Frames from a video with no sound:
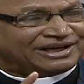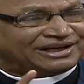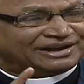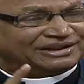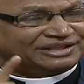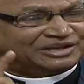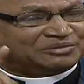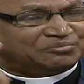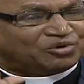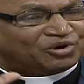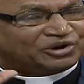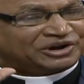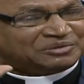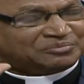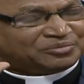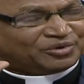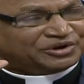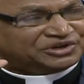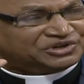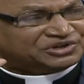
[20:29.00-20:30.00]
and the
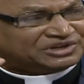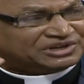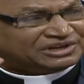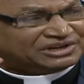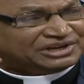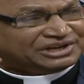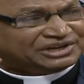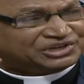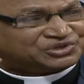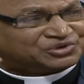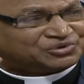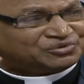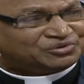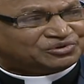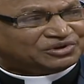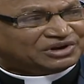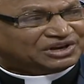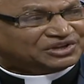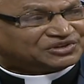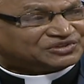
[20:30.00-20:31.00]
important point is
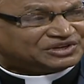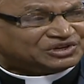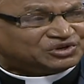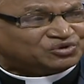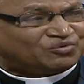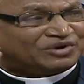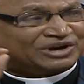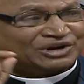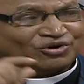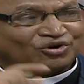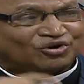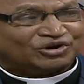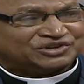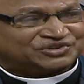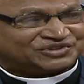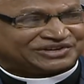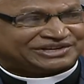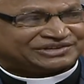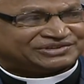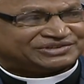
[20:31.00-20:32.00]
to listen to what
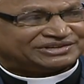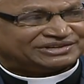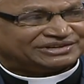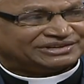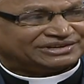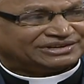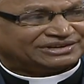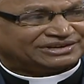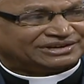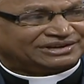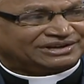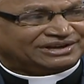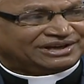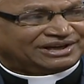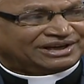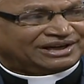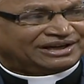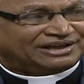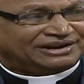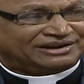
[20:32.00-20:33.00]
God says.
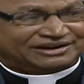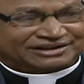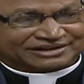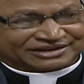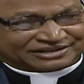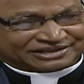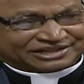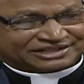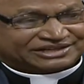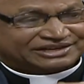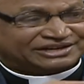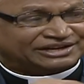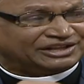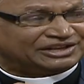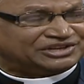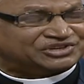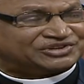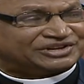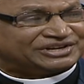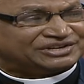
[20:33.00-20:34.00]
And in the
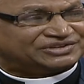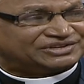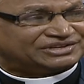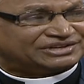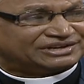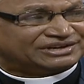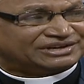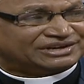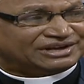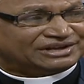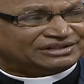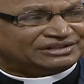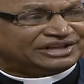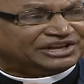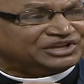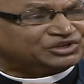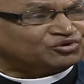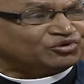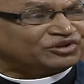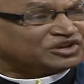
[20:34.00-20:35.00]
third instance,
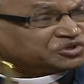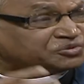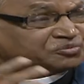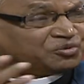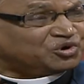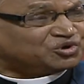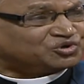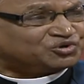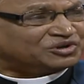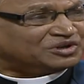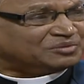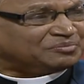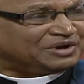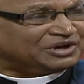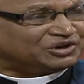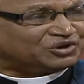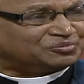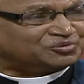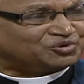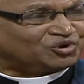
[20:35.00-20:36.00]
there is no response on the
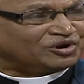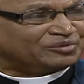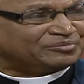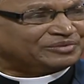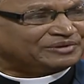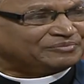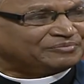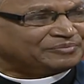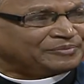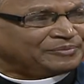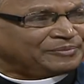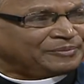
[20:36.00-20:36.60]
part of Solomon.